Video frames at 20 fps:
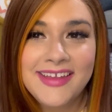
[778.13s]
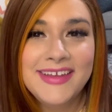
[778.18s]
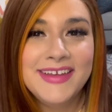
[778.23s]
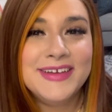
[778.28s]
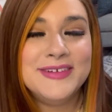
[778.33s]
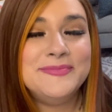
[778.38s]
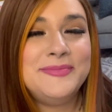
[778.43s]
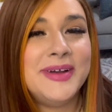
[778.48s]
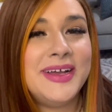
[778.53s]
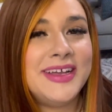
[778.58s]

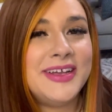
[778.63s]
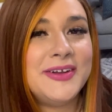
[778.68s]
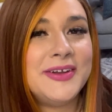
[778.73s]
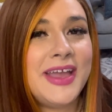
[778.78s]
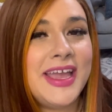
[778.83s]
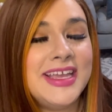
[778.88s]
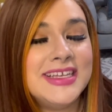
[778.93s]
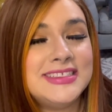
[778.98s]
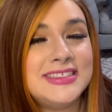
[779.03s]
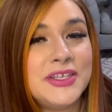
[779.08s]
But
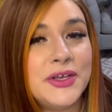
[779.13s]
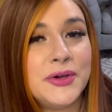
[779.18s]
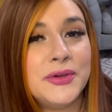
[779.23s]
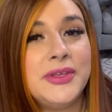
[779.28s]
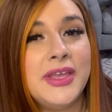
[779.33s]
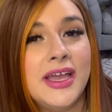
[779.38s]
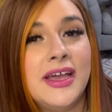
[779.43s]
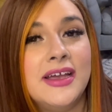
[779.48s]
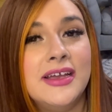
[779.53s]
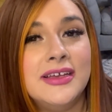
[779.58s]
okay, so
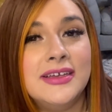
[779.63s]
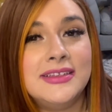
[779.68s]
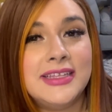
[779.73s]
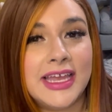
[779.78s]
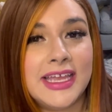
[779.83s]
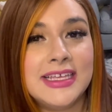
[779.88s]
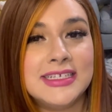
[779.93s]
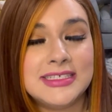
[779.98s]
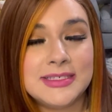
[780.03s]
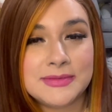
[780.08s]
yeah,
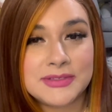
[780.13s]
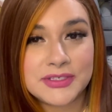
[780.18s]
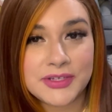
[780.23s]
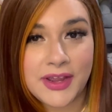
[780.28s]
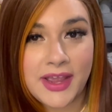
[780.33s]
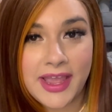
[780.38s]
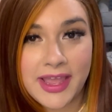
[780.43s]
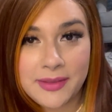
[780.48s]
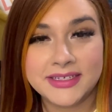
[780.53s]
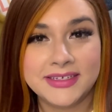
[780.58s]
like and
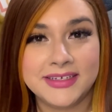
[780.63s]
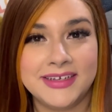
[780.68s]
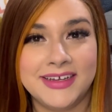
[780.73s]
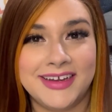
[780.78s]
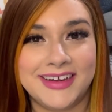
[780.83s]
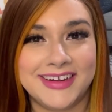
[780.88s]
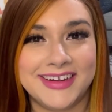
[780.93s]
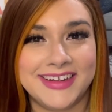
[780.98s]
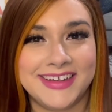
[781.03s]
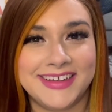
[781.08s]
subscribe.
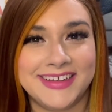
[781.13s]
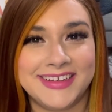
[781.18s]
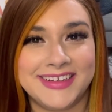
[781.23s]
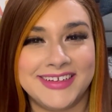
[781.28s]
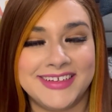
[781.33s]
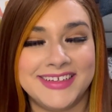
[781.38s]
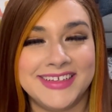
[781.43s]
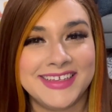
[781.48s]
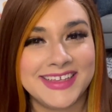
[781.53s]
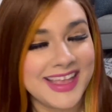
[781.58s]
All right,
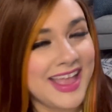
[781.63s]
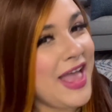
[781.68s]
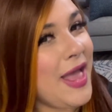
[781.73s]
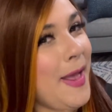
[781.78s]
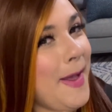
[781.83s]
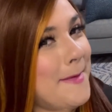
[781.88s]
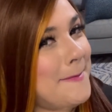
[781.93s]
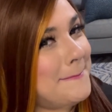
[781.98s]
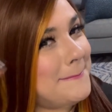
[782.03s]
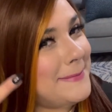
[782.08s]
y'all.
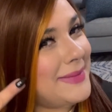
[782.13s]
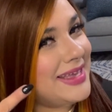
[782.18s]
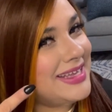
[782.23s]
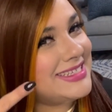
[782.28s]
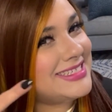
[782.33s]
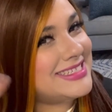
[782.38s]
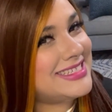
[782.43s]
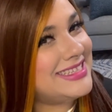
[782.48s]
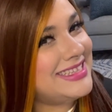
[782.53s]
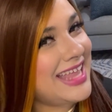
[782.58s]

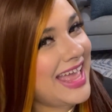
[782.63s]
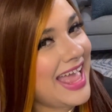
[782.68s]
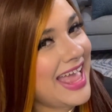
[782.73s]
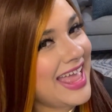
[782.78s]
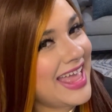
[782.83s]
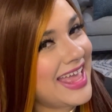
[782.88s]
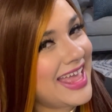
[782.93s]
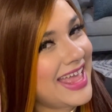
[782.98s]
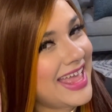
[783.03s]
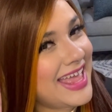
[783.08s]
Much
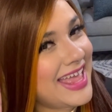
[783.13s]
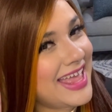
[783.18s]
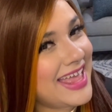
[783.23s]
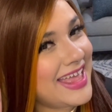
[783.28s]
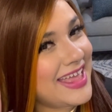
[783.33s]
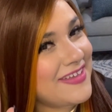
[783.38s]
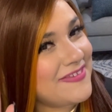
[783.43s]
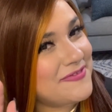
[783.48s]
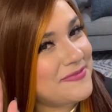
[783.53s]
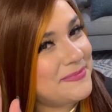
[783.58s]

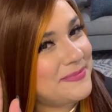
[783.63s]
love.